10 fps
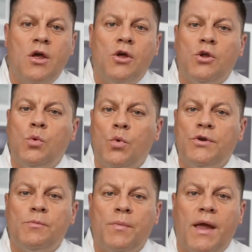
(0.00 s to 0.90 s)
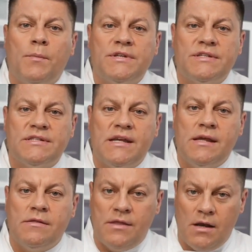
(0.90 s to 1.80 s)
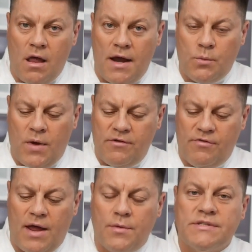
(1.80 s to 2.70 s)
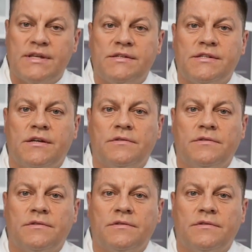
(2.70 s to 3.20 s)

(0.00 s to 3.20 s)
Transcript: you wouldn't be able to see the lightweight flower centre.